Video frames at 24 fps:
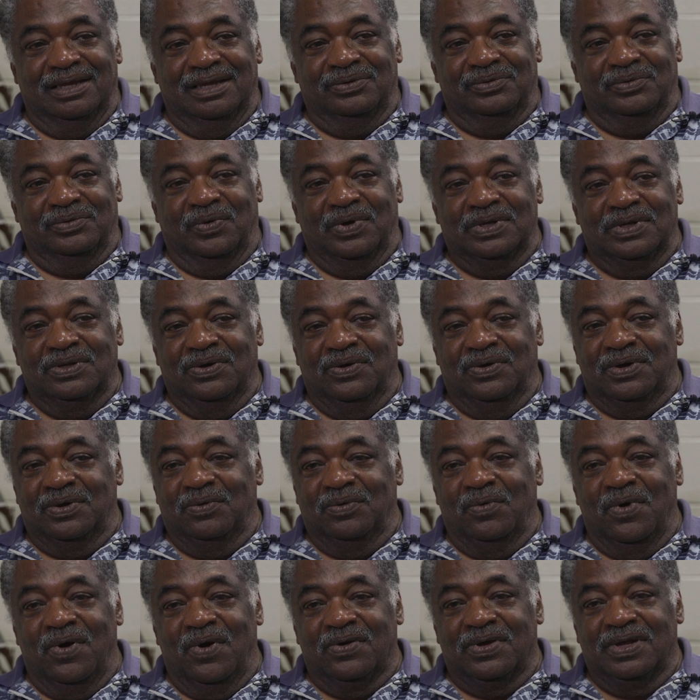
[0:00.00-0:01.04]
We wasn't going to
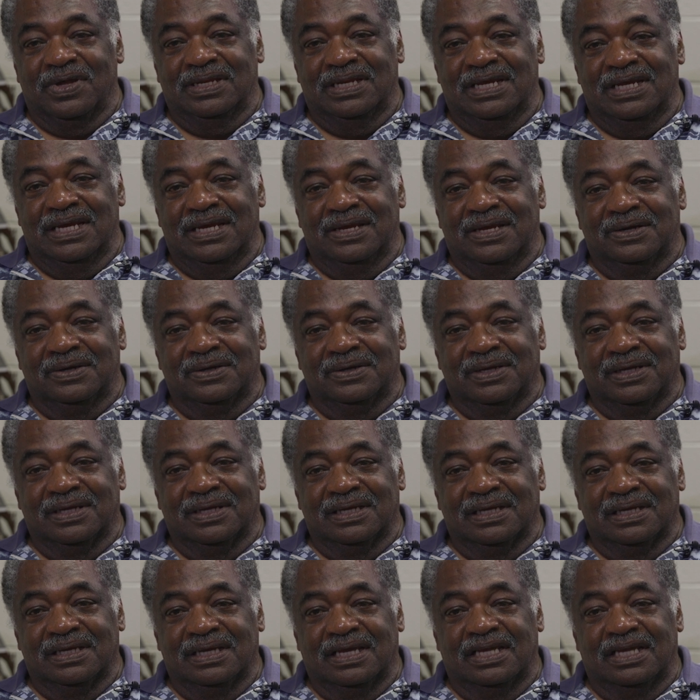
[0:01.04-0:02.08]
walk in there
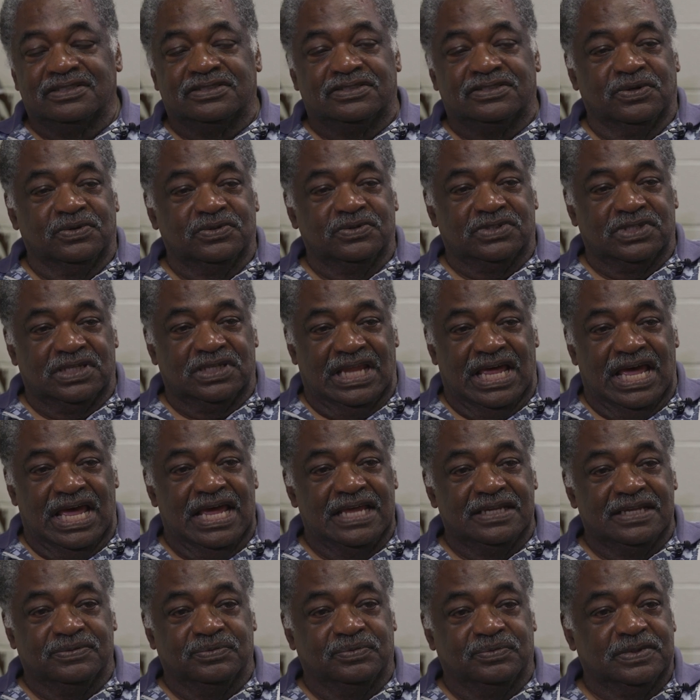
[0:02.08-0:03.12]
and
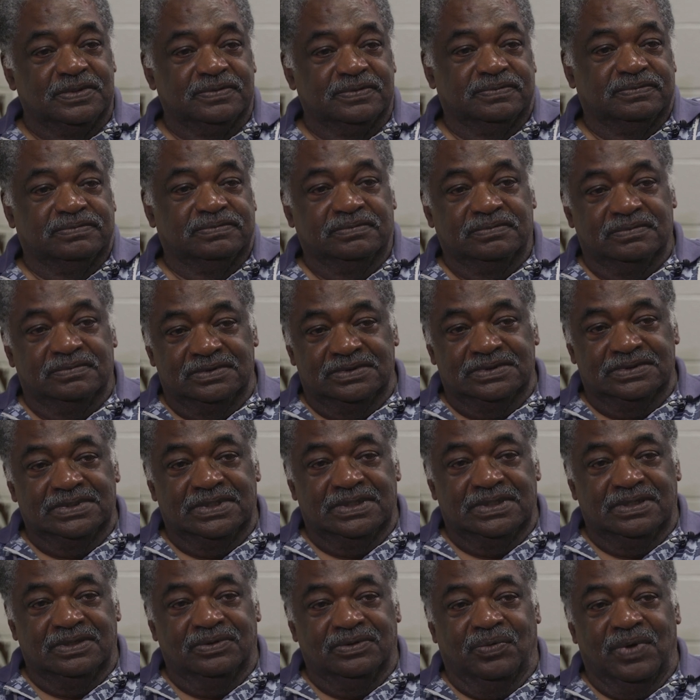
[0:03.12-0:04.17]
socialize with
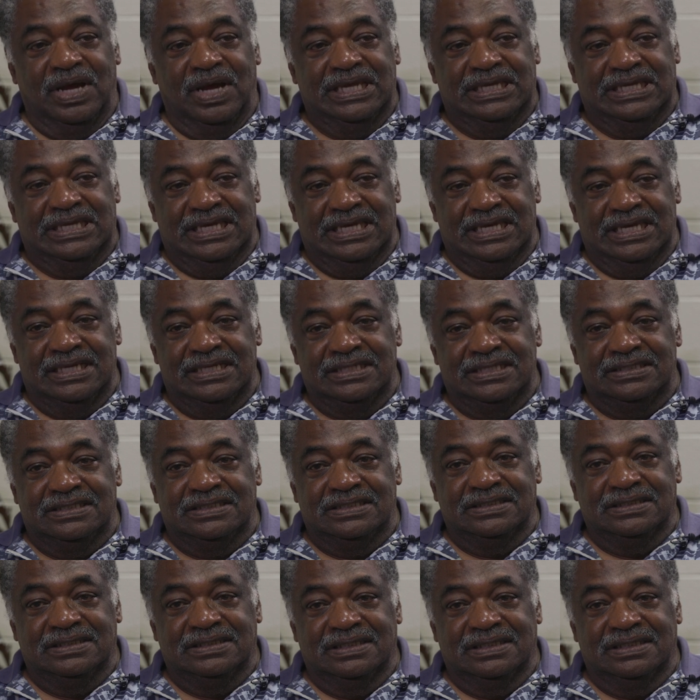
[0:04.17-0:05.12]
white kids